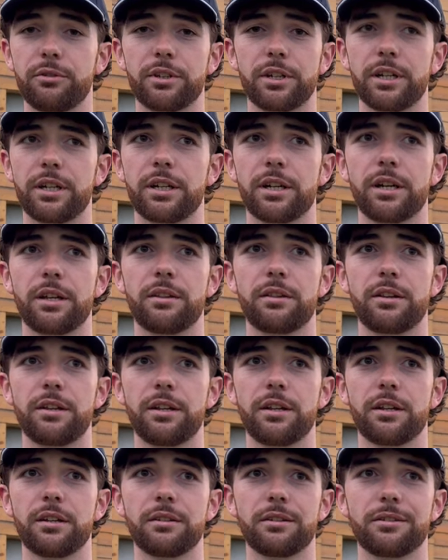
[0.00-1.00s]
great
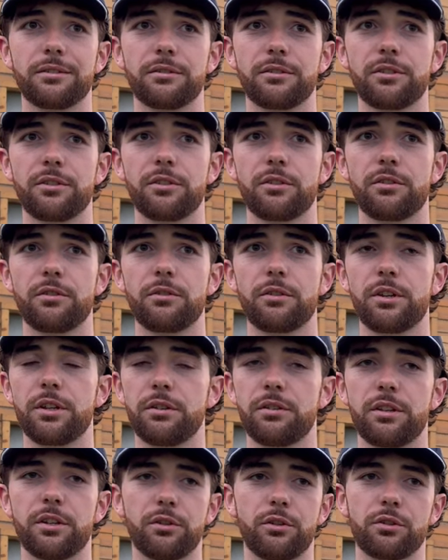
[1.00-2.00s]
and
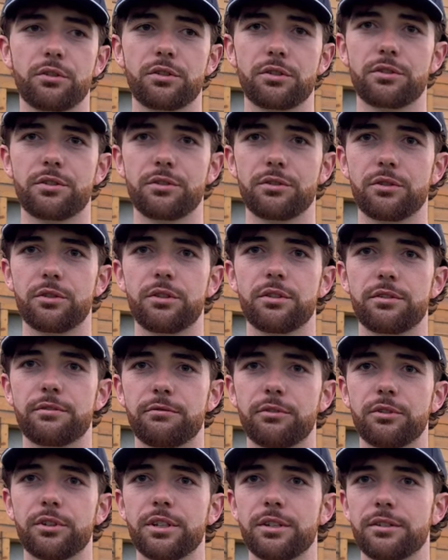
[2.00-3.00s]
they look just as good as the
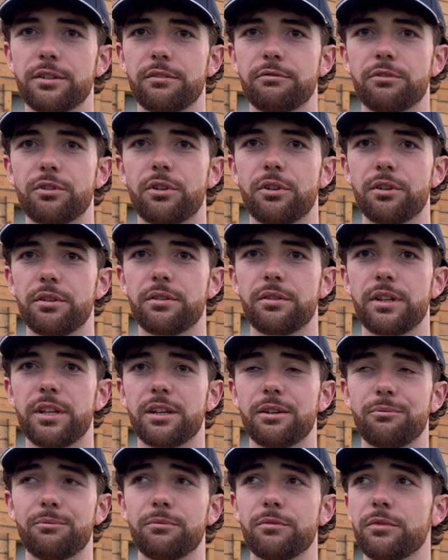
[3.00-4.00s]
Vokies I've got,
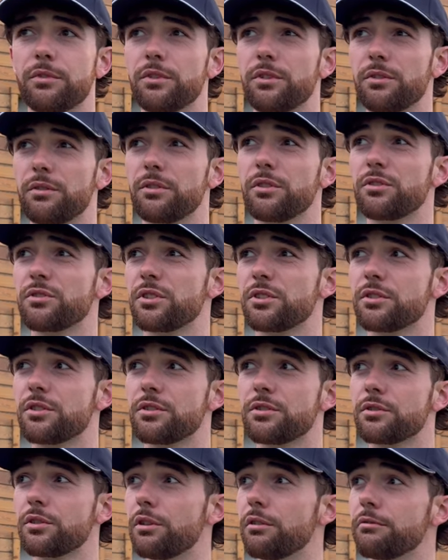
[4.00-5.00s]
and they're just as
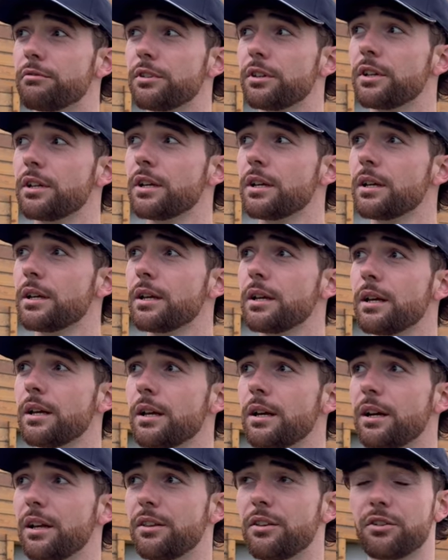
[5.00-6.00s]
soft
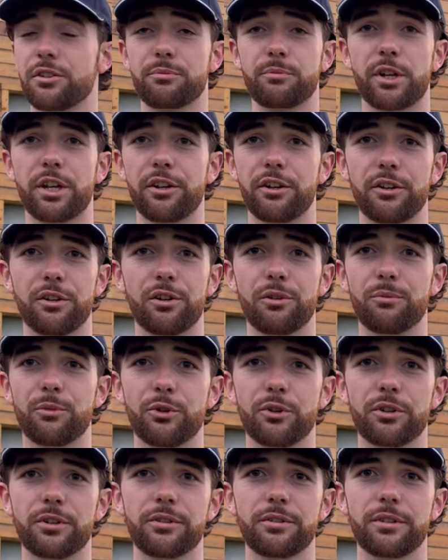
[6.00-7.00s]
and they're spinning a lot
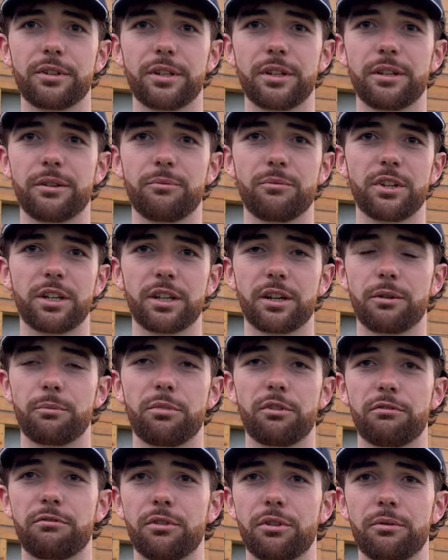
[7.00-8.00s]
more and
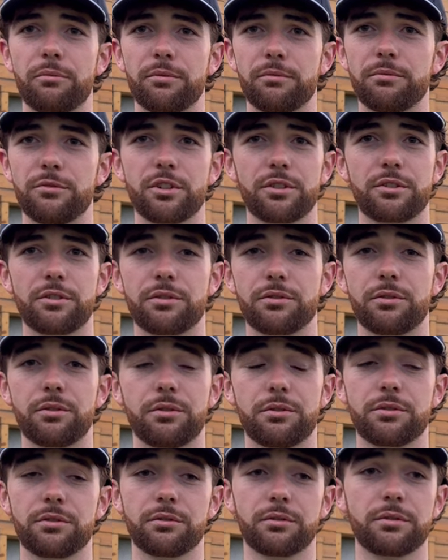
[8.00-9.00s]
perform just as good,
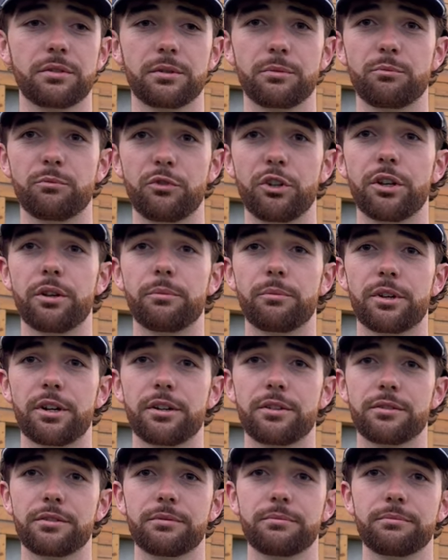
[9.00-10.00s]
so I'm really
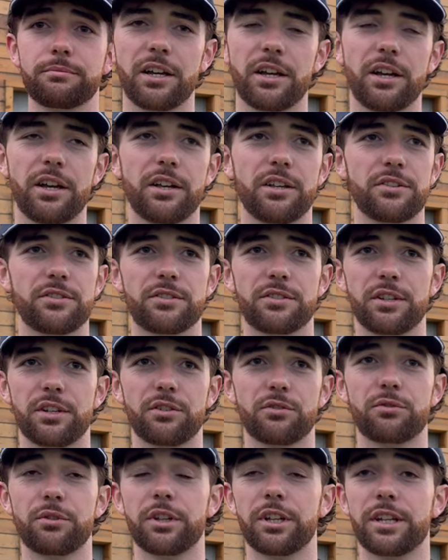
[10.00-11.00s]
impressed.
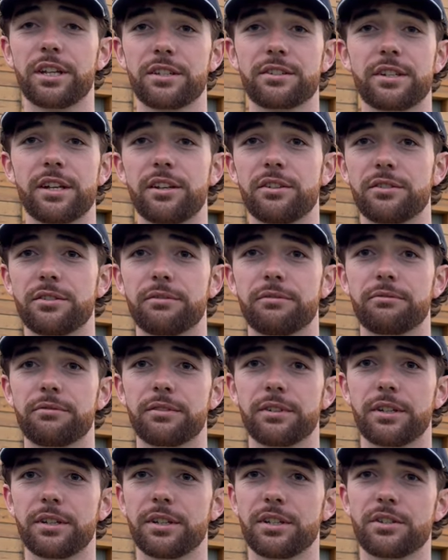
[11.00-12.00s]
It's really extensive.
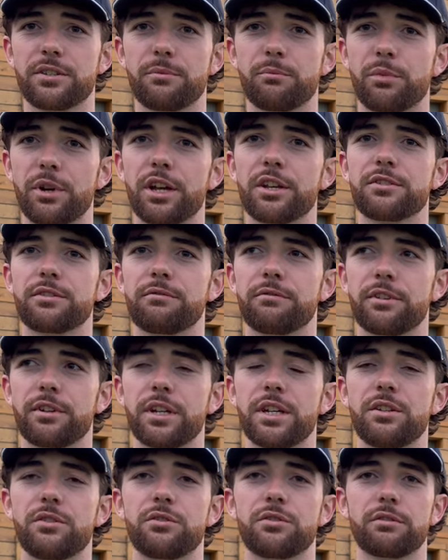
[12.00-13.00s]
It's impressive, the
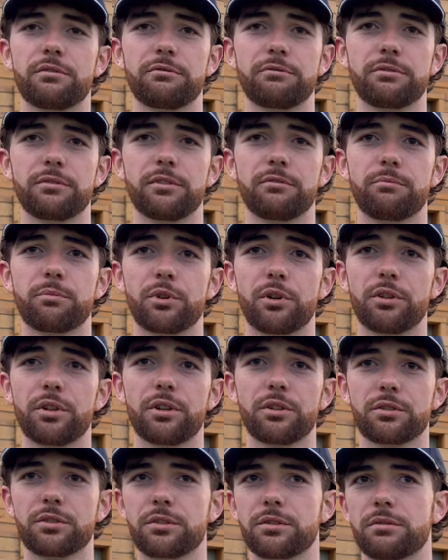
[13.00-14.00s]
range of
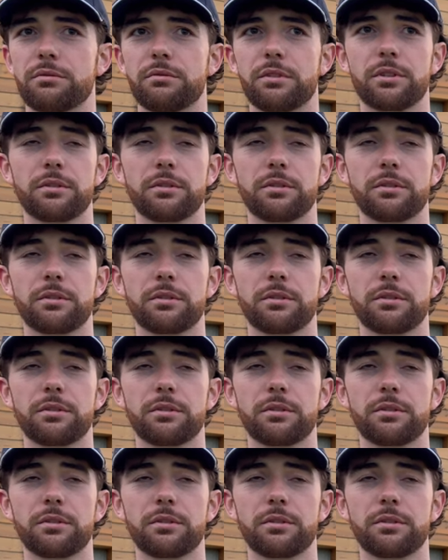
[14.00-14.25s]
products